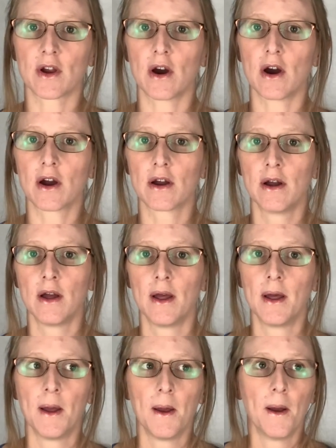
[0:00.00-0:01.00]
oh,
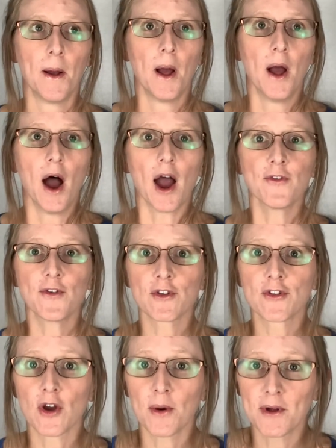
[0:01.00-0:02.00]
I feel
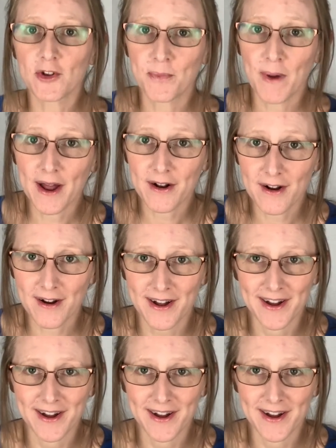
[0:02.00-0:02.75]
so much better.